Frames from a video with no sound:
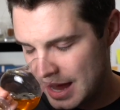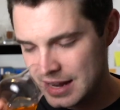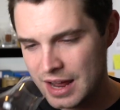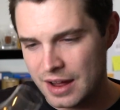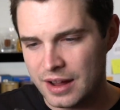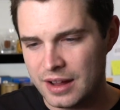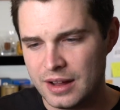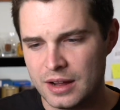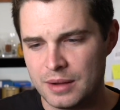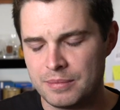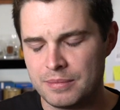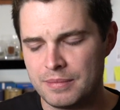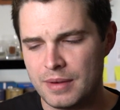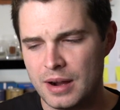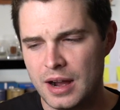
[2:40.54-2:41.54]
And yeah,
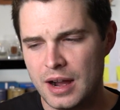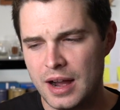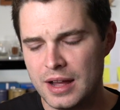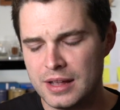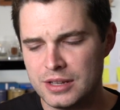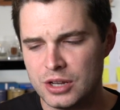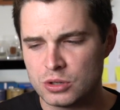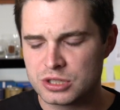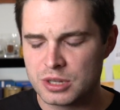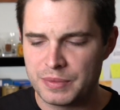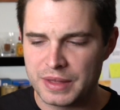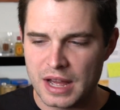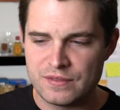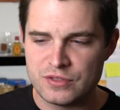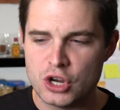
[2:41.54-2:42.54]

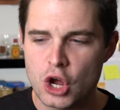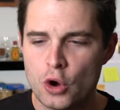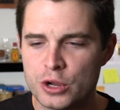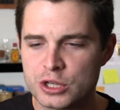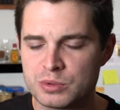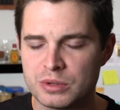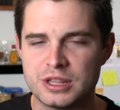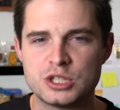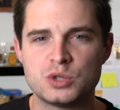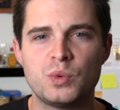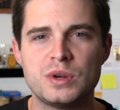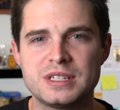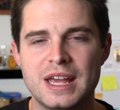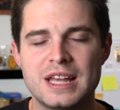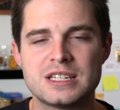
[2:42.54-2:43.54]
something I've noticed with this
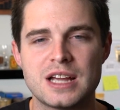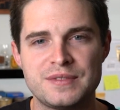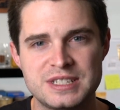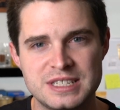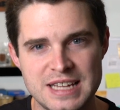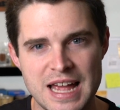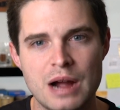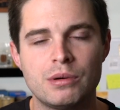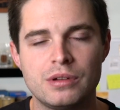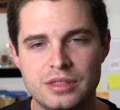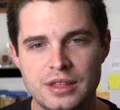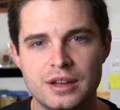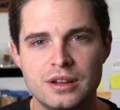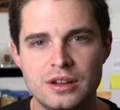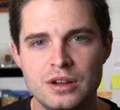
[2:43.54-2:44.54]
whiskey as I've sat
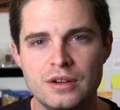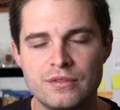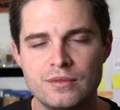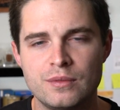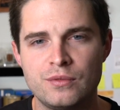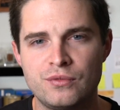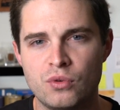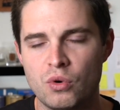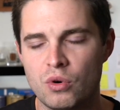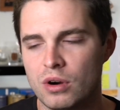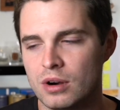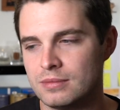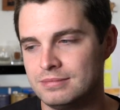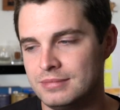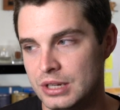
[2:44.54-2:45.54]
with it
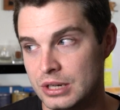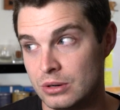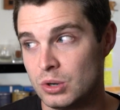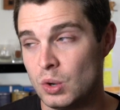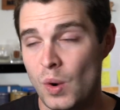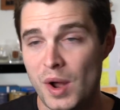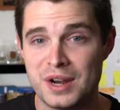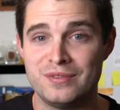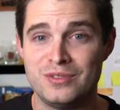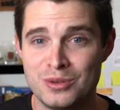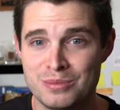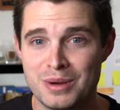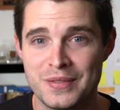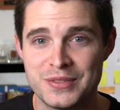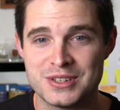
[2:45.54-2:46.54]
for, quite a
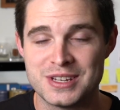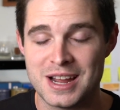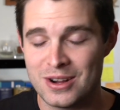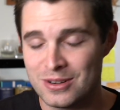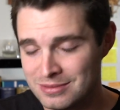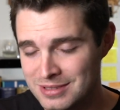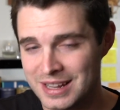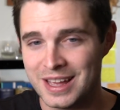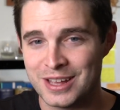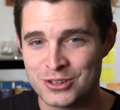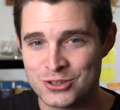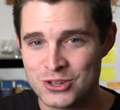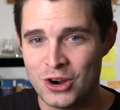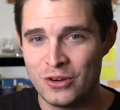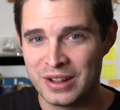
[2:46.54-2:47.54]
few months now. Again,
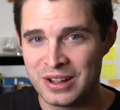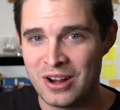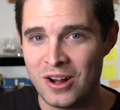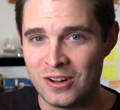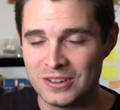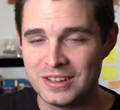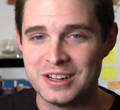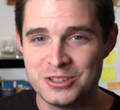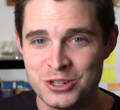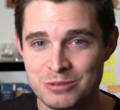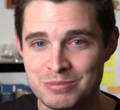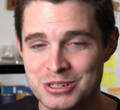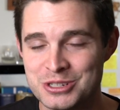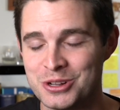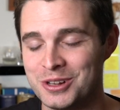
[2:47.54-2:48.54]
sorry, Colin, it
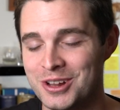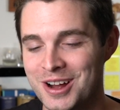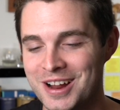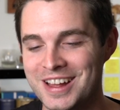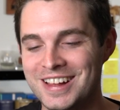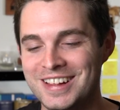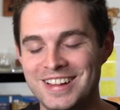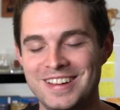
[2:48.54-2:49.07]
took me so long.